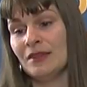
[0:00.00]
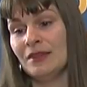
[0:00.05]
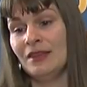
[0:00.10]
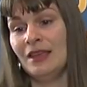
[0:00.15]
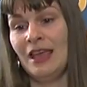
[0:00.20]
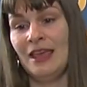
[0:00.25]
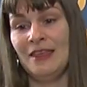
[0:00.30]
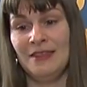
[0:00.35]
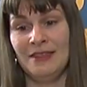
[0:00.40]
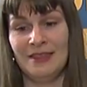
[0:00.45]

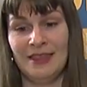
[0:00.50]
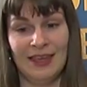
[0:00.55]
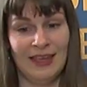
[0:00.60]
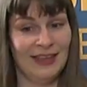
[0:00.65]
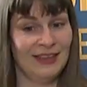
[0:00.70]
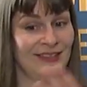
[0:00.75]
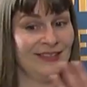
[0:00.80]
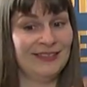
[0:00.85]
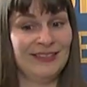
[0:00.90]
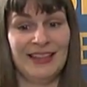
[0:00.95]
And
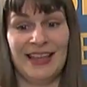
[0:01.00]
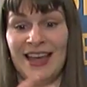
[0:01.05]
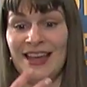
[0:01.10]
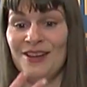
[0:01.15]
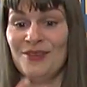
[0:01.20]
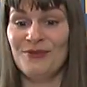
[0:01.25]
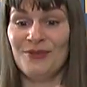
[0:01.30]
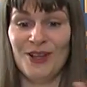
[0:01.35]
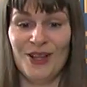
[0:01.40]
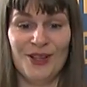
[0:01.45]
then that
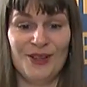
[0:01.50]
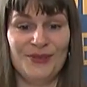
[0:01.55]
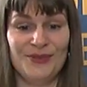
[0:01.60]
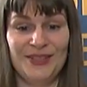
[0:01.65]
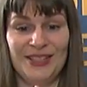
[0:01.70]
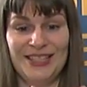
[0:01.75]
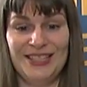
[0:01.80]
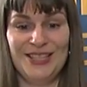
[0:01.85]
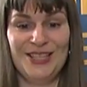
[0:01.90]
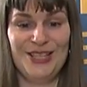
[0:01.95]

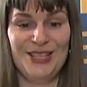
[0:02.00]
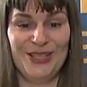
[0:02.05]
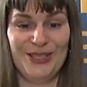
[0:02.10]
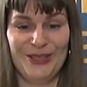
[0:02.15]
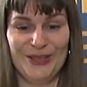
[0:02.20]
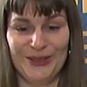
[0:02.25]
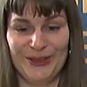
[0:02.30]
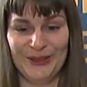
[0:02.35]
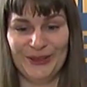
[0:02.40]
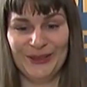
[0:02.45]
evolved
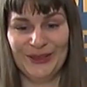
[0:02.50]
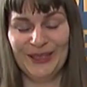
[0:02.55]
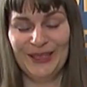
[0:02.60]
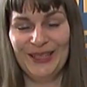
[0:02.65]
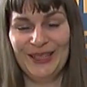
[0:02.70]
into